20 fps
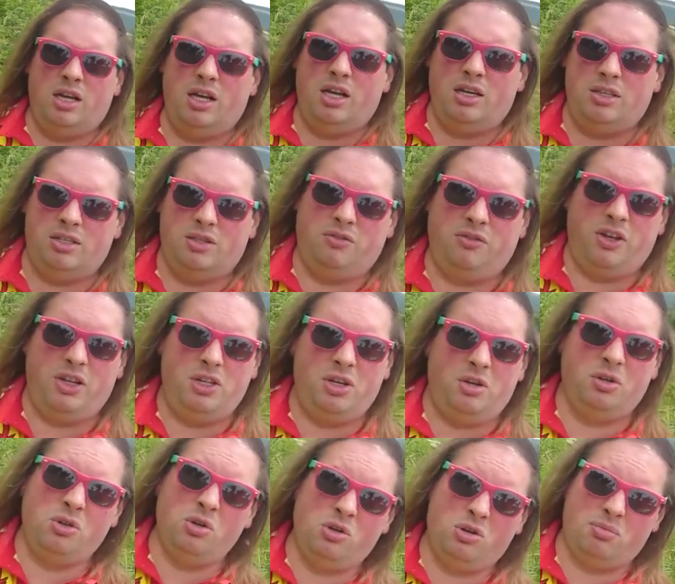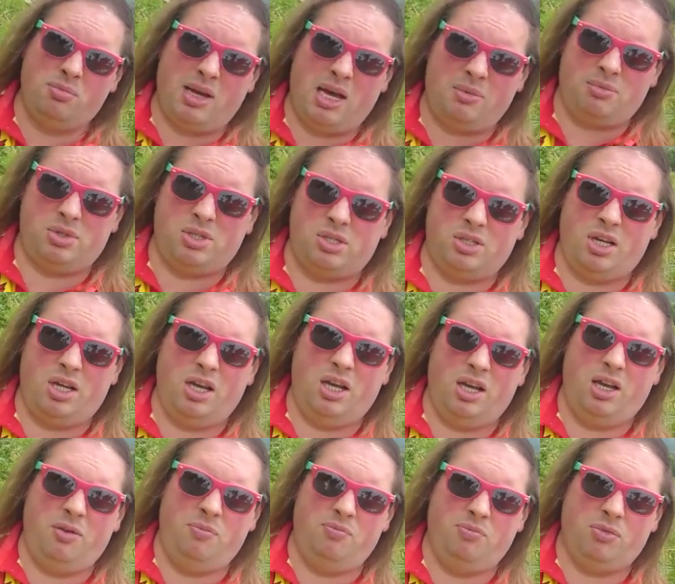uh, to find it on Google Maps,
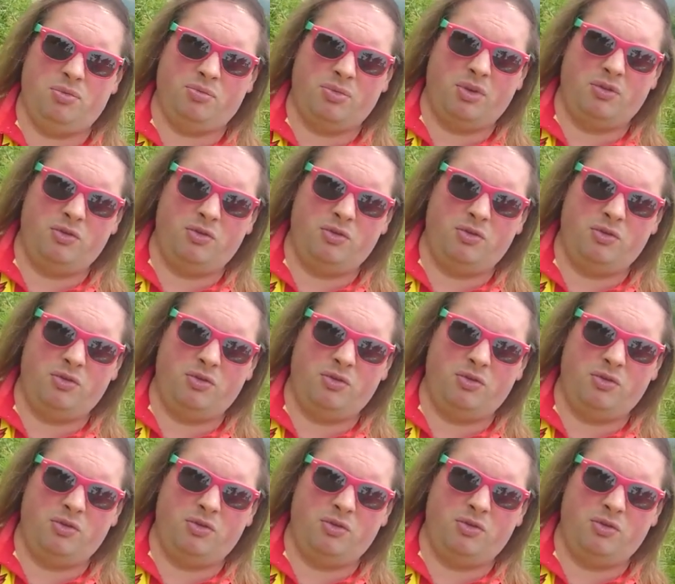um,